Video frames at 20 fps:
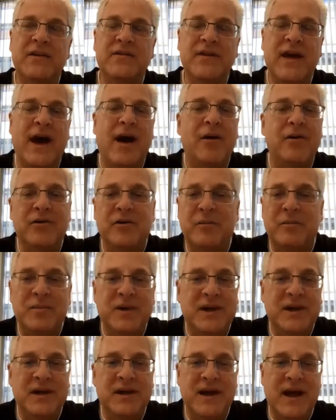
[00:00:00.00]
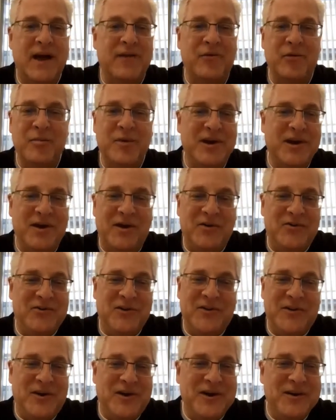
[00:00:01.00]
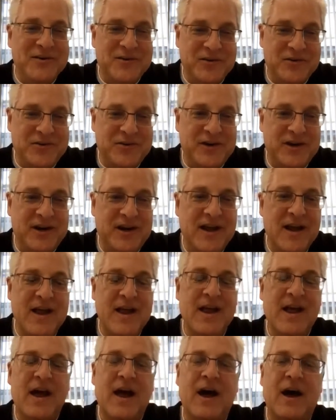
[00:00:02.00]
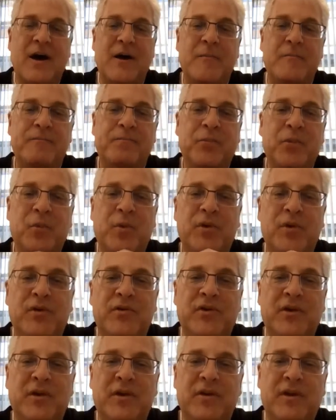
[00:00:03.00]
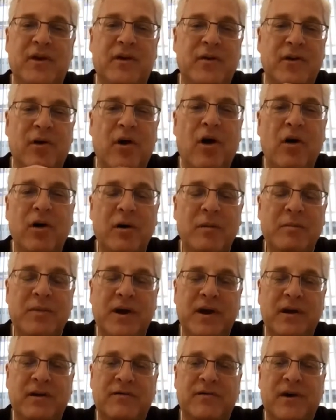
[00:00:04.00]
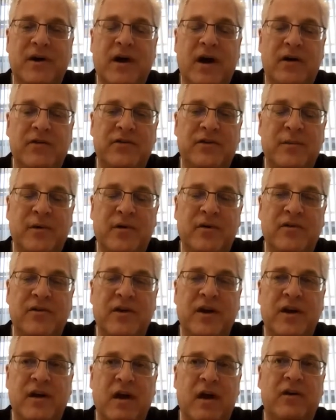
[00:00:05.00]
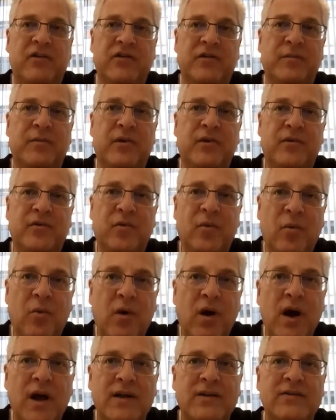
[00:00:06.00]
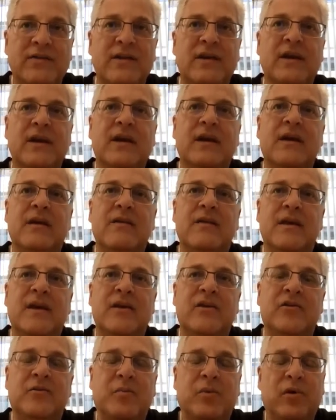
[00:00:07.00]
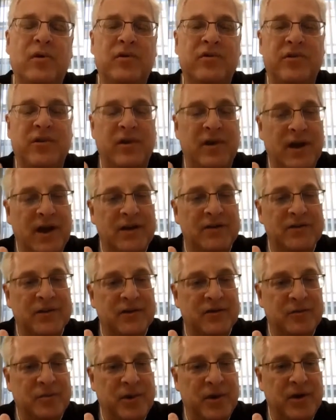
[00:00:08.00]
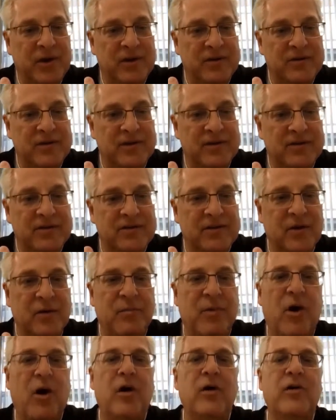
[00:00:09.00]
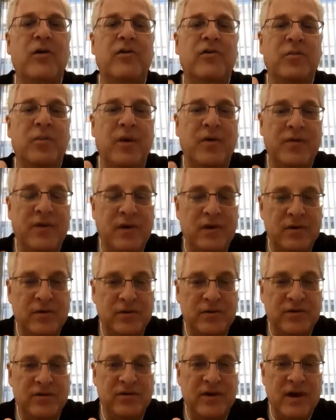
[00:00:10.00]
to outcompete everybody else in their industry. Whether they're all competing for customers, and customers want these personalized experiences. Their partners want those